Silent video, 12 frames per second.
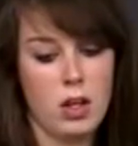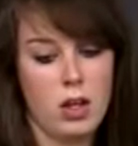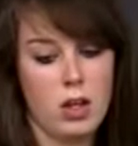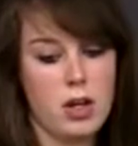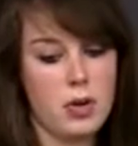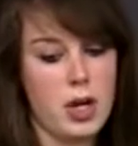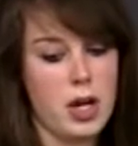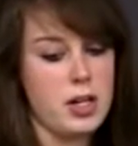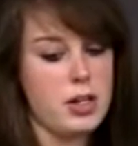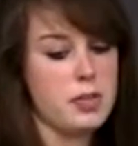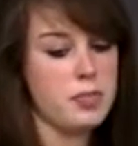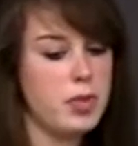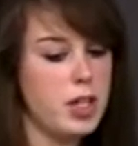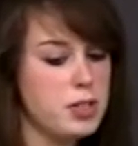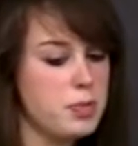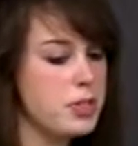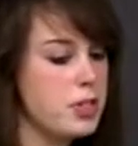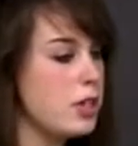Okay,
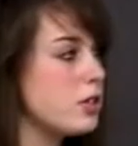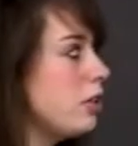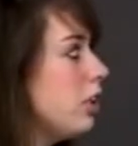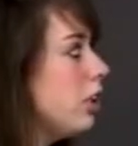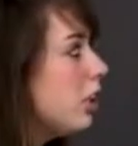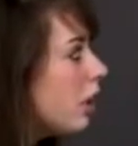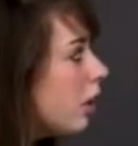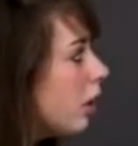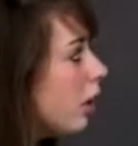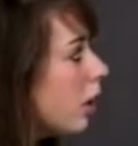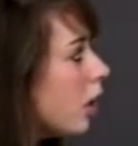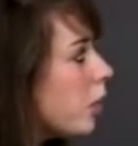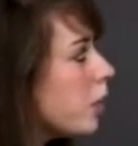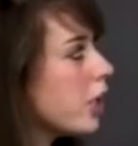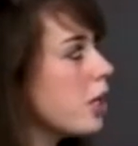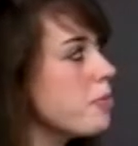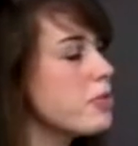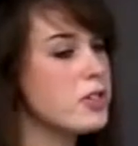as we talked earlier, when it
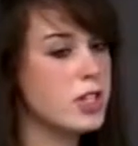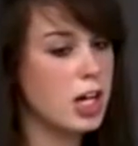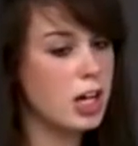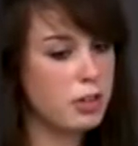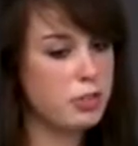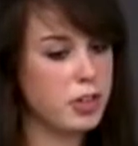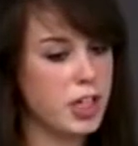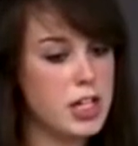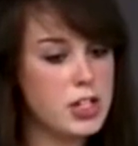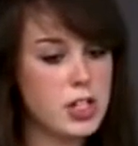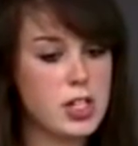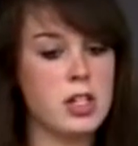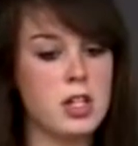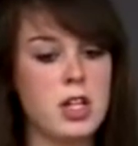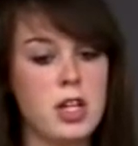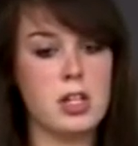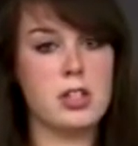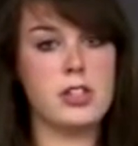comes to scarification,
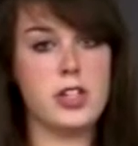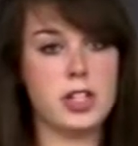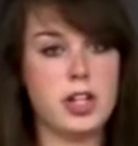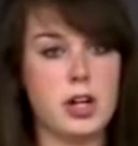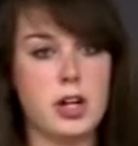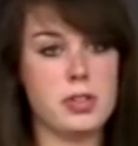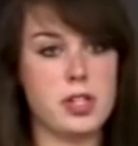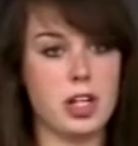seed coats and the